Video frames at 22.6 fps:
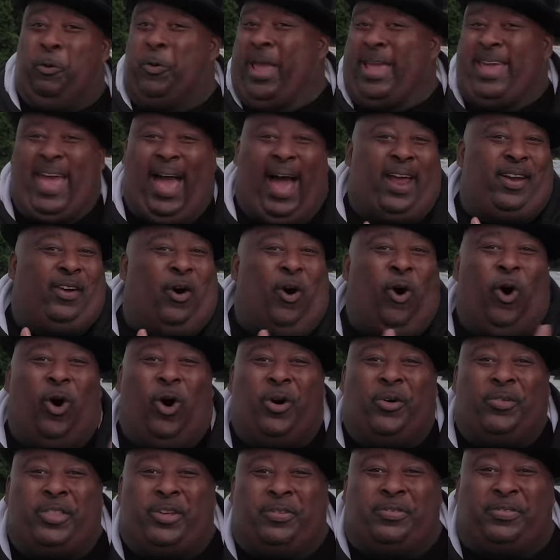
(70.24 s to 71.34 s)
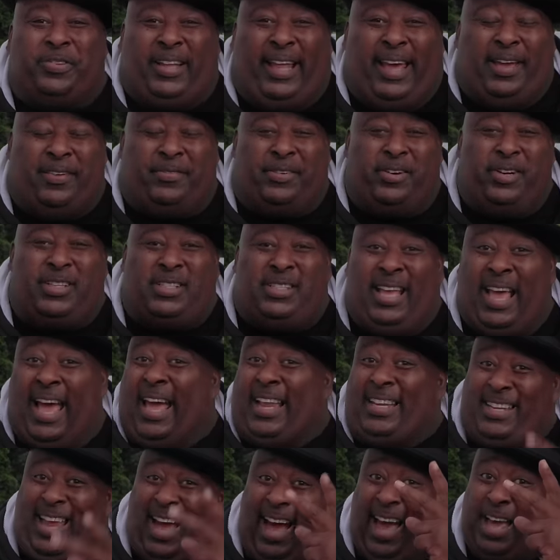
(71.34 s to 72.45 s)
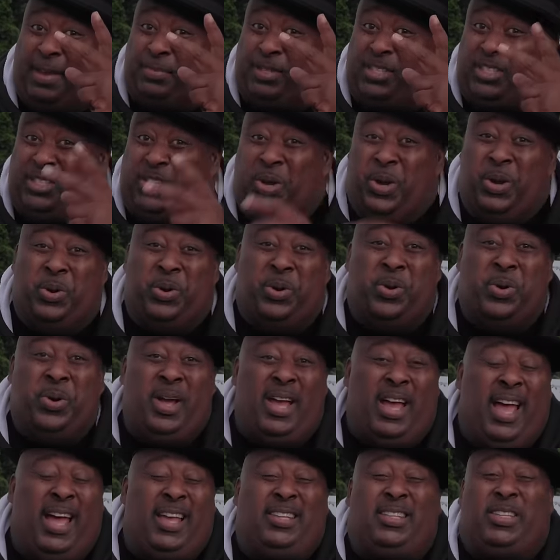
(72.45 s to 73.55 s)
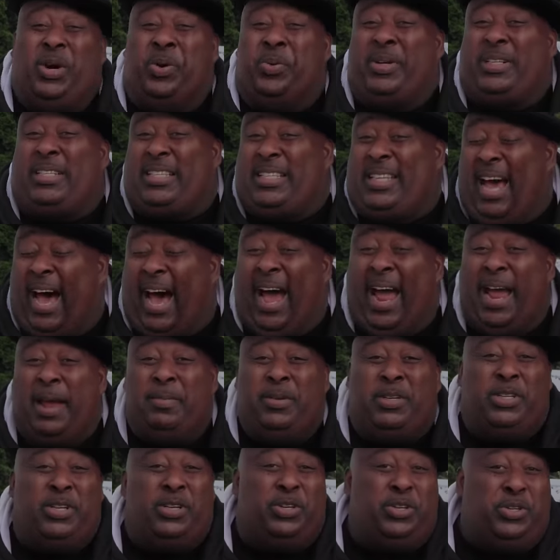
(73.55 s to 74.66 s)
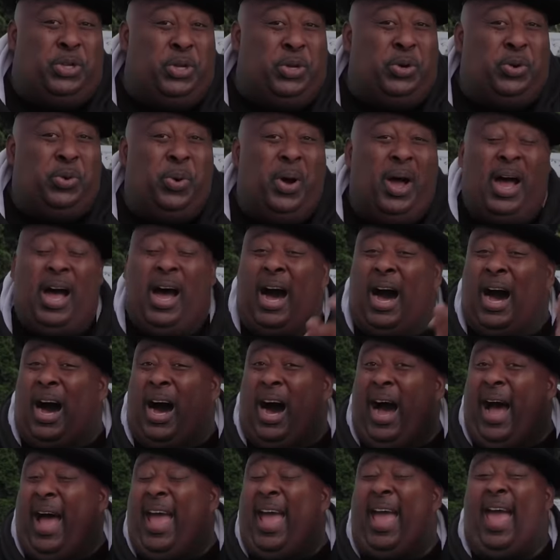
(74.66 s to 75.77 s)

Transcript: we got all the flavors times two. So it's time to do a